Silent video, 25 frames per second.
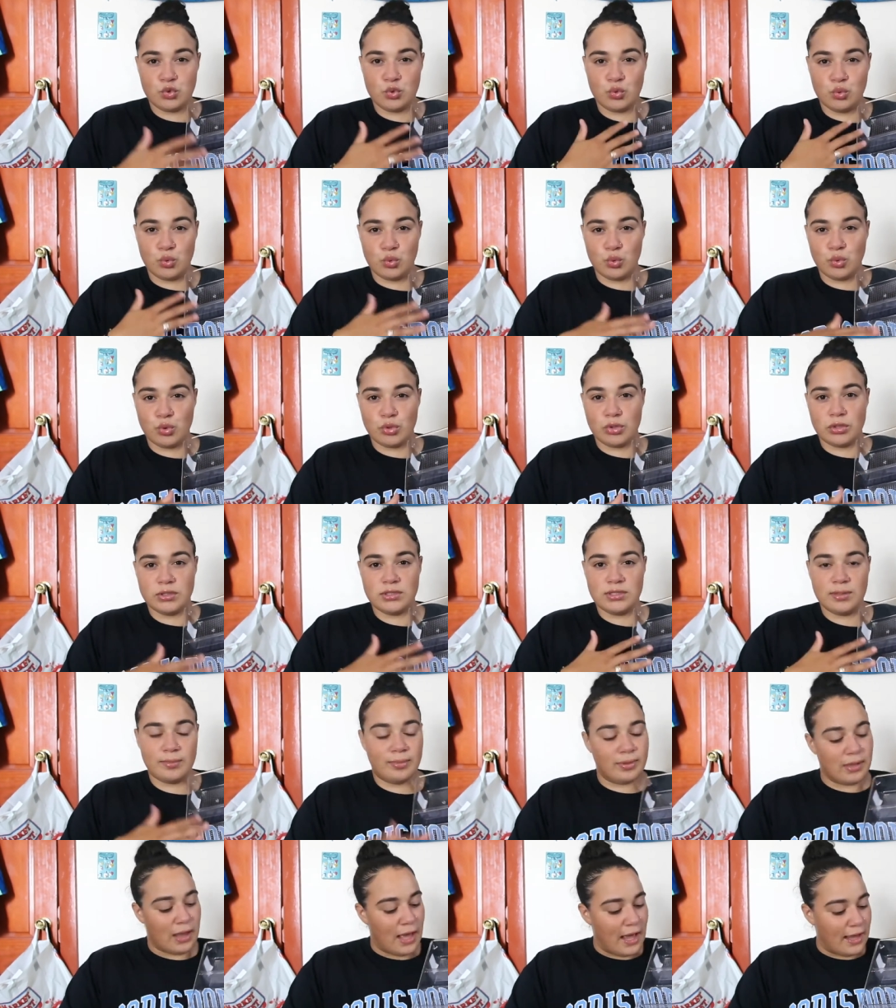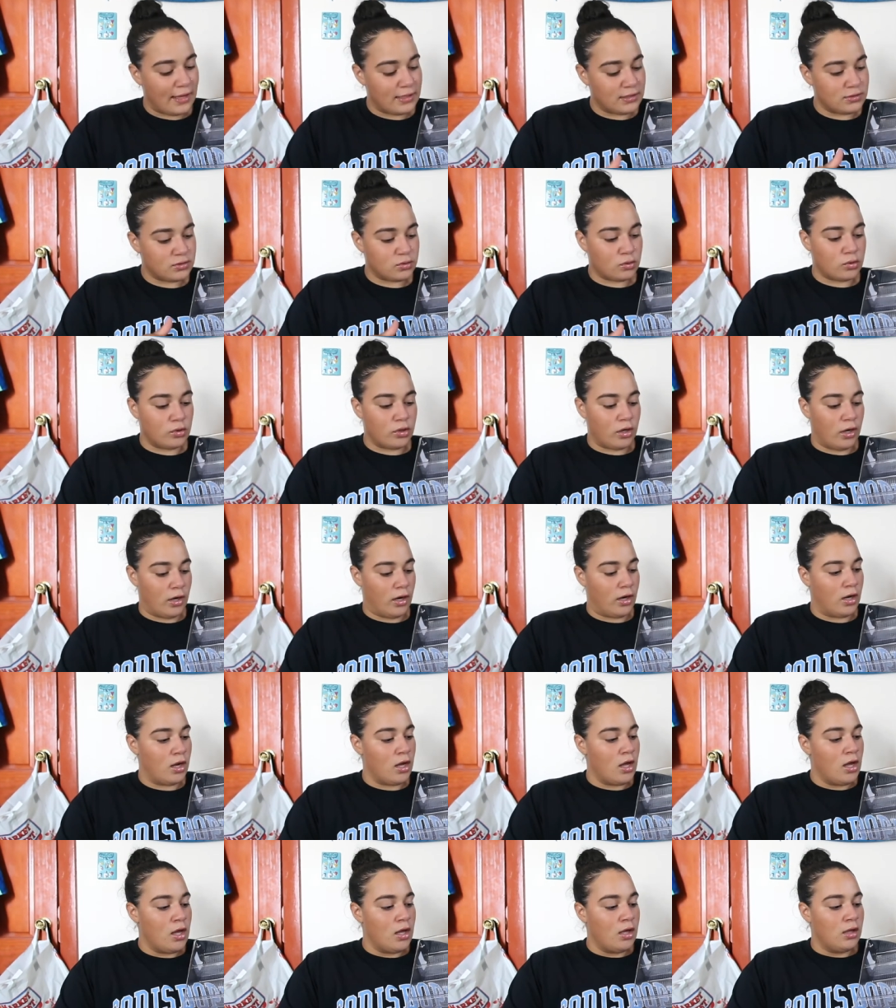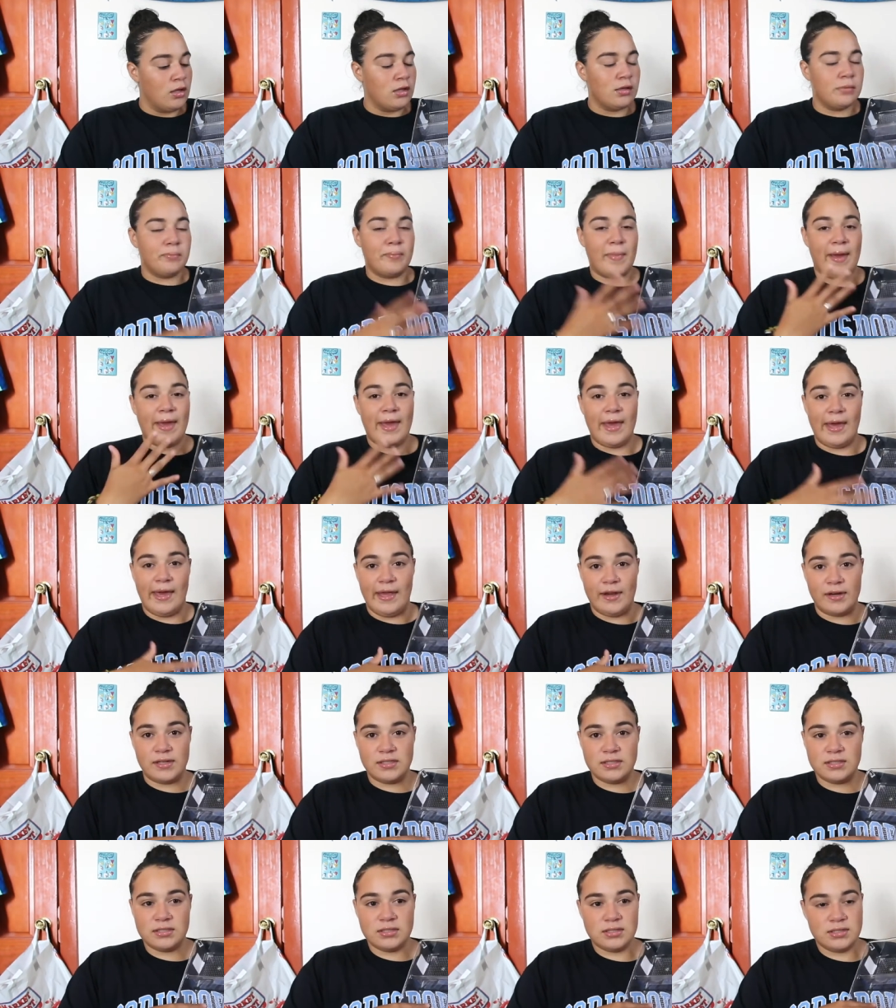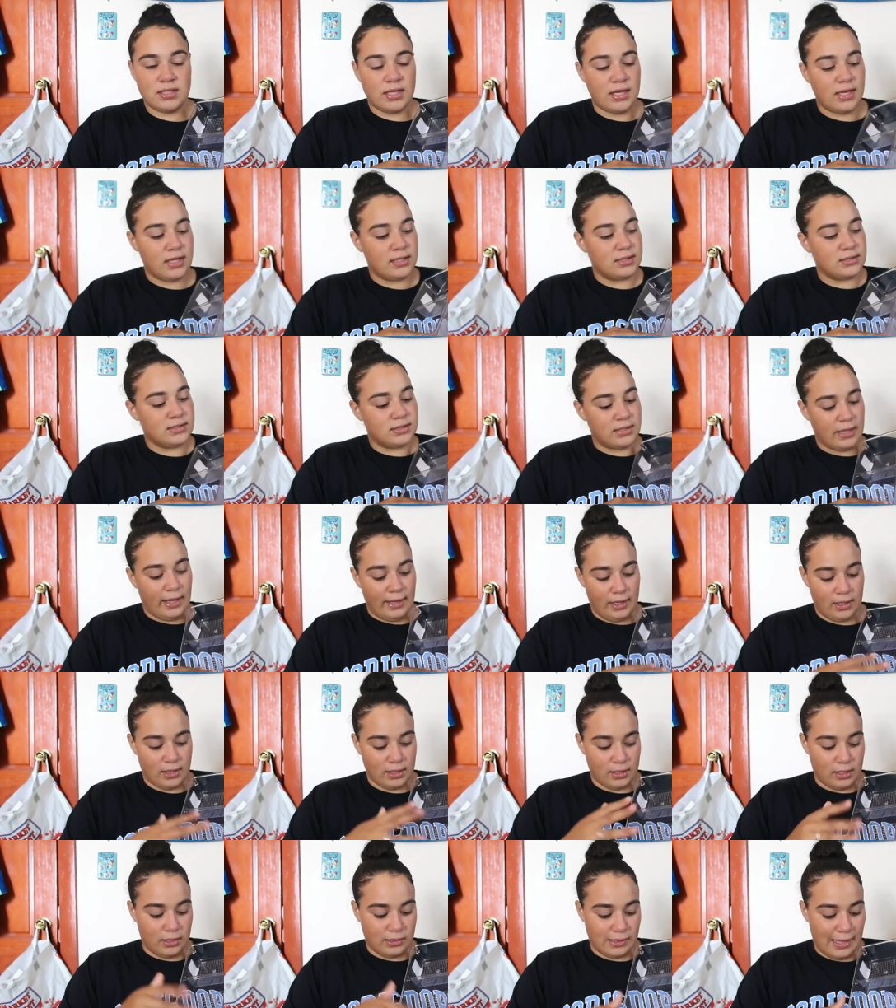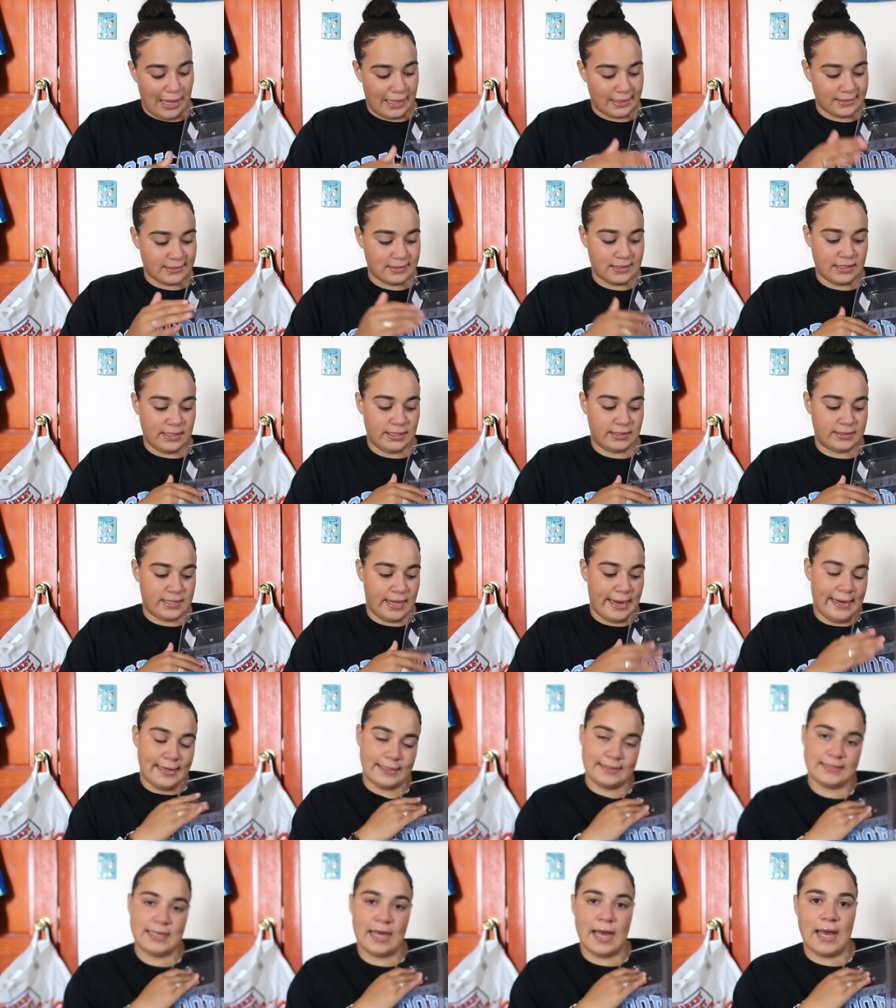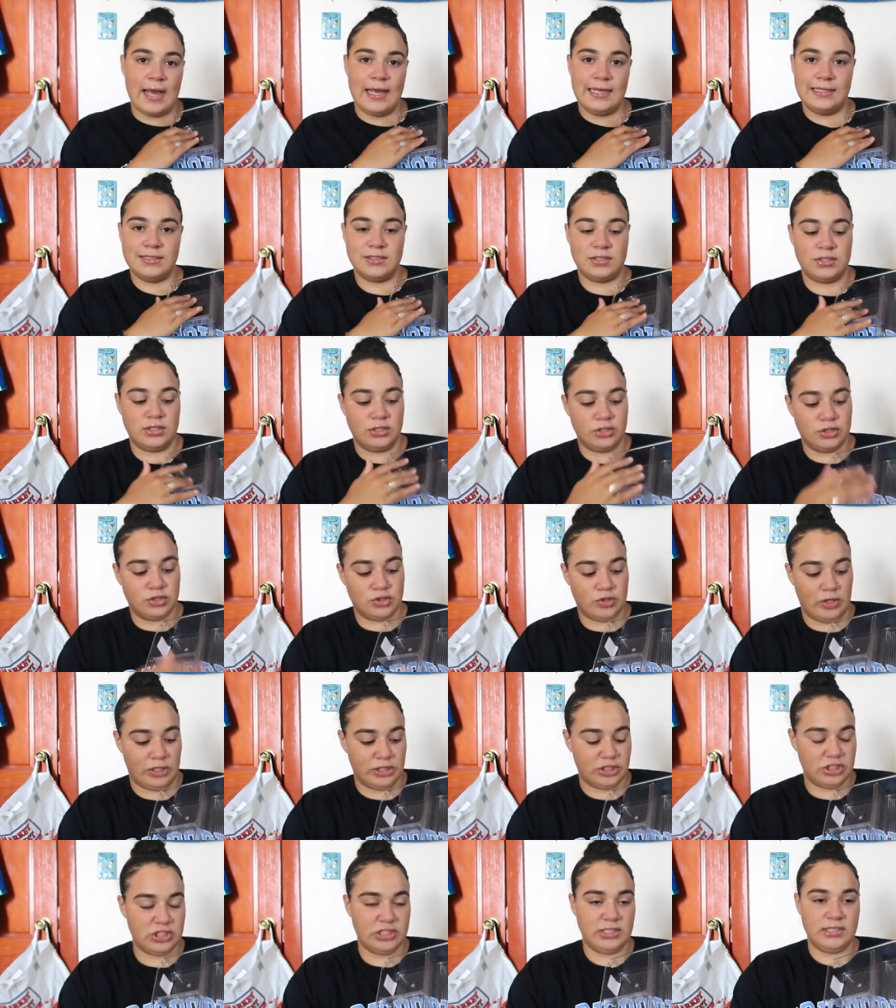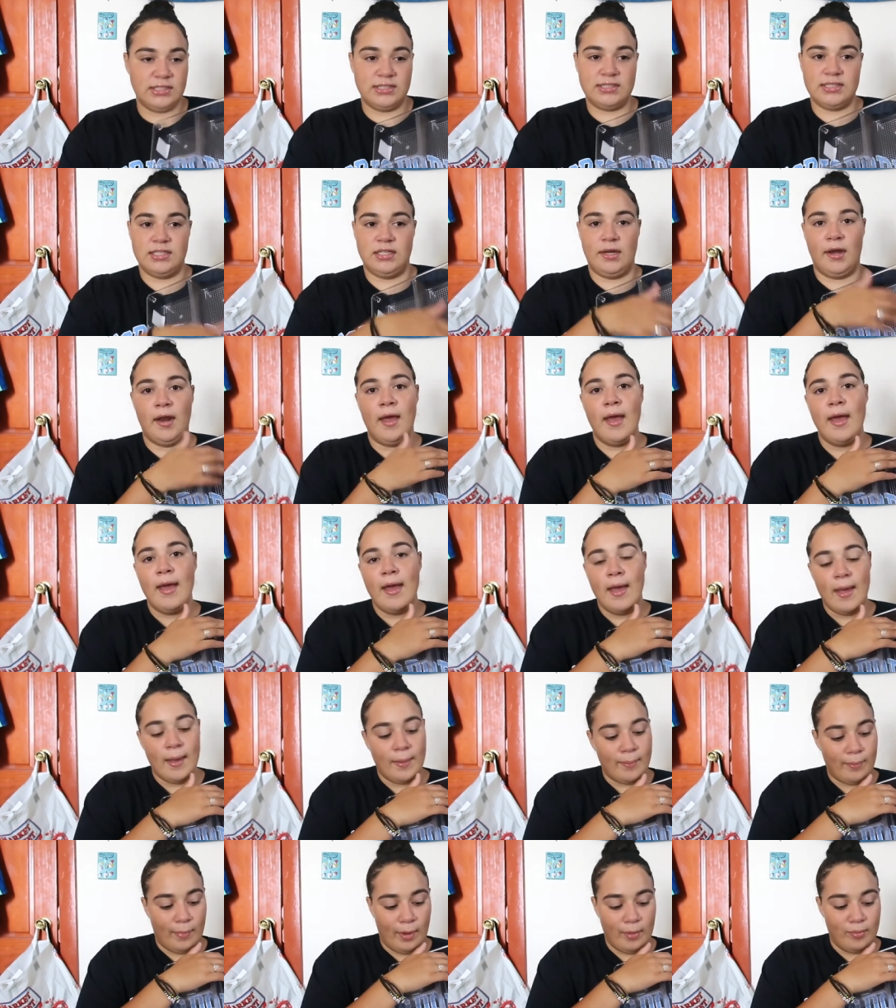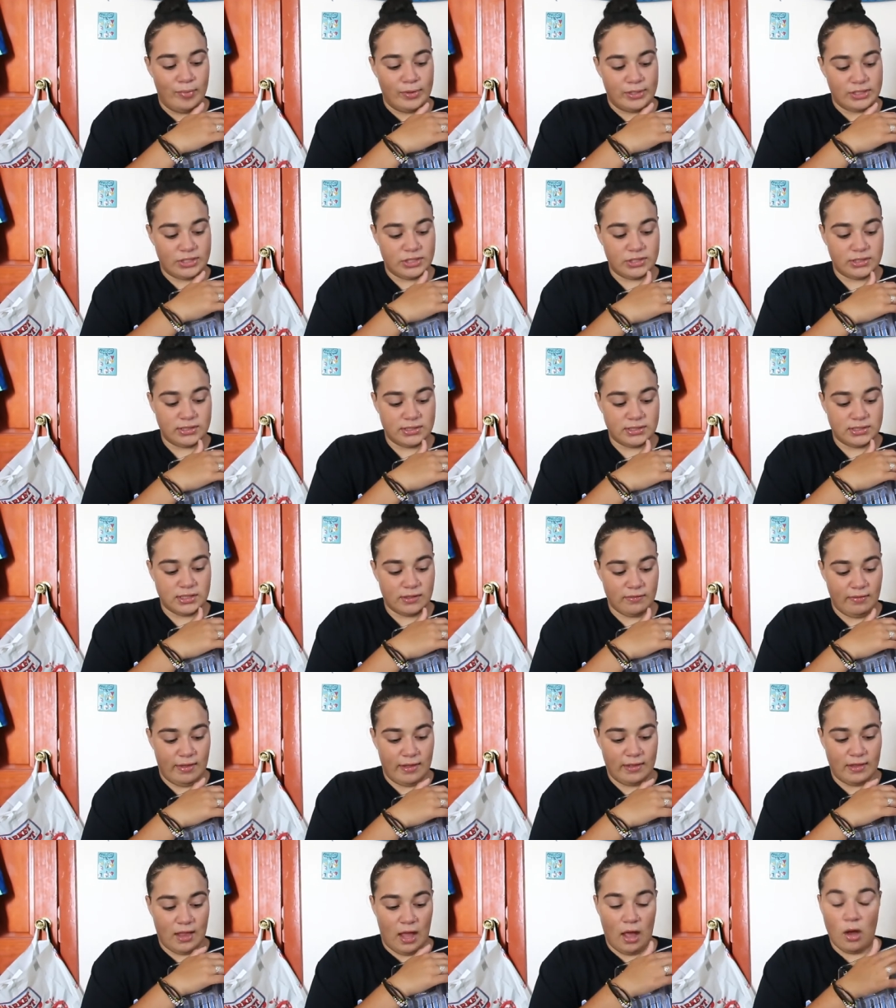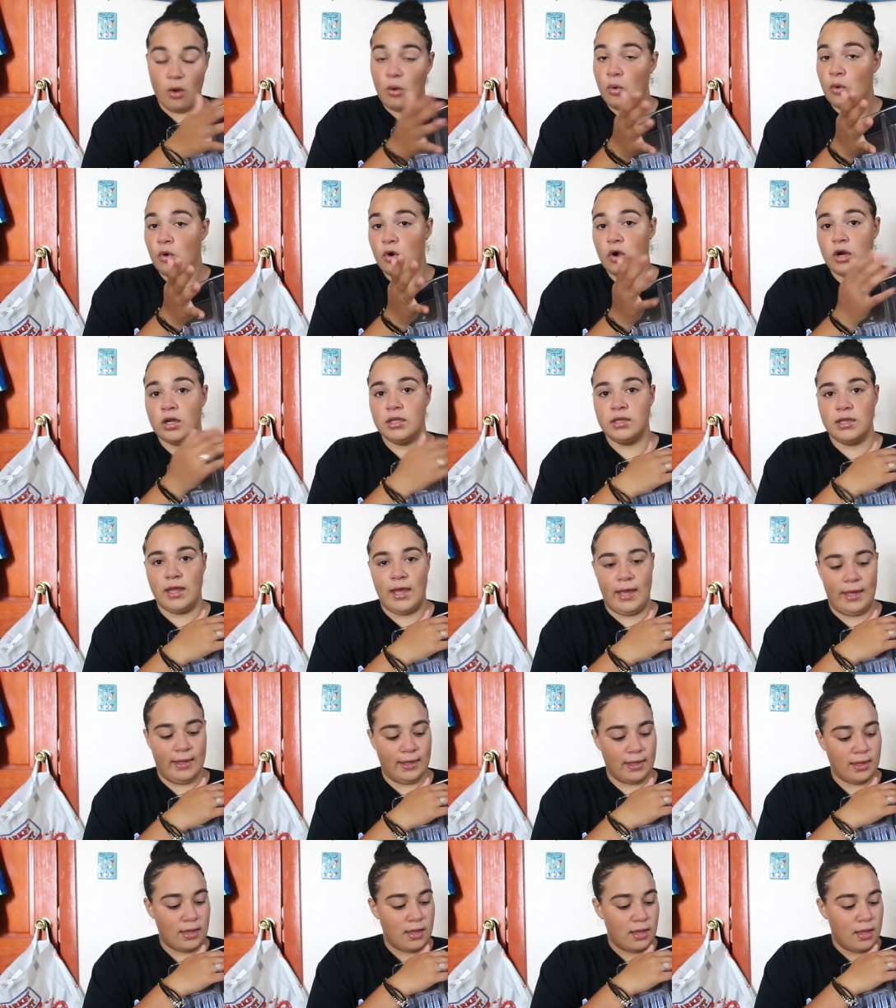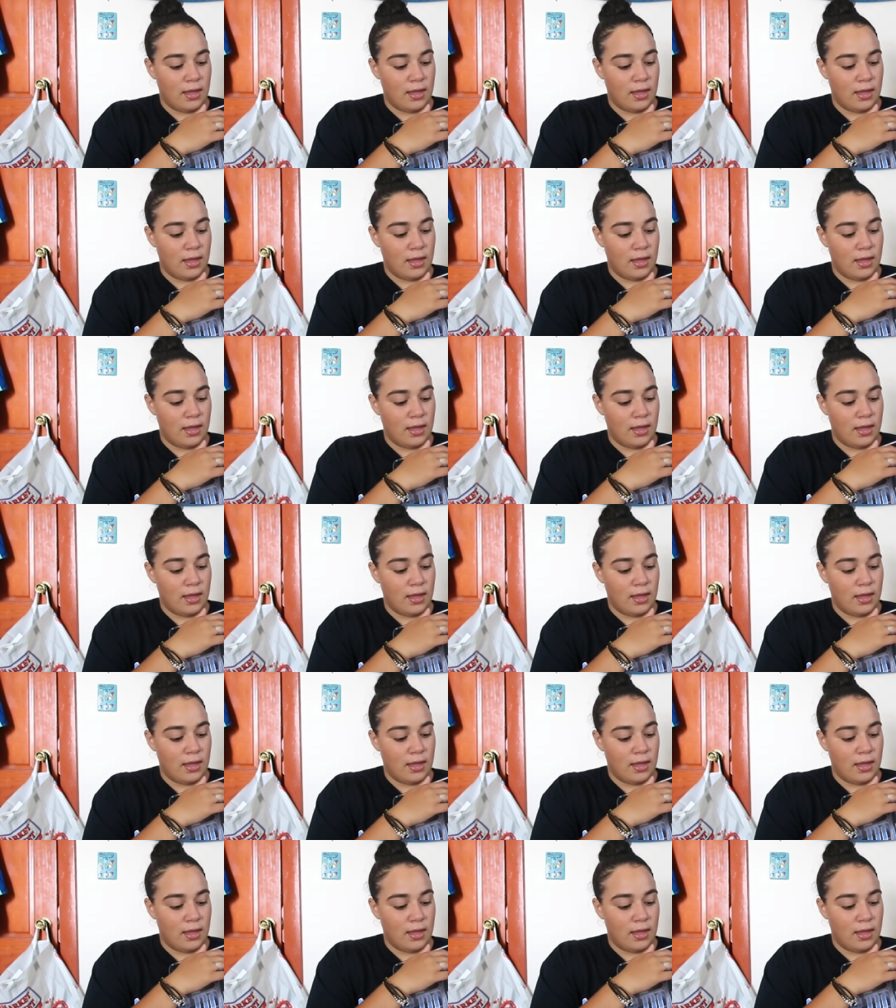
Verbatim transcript: school supplies or my hair things like elastics, hair ties, some scrunchies and my brushes and stuff like that or like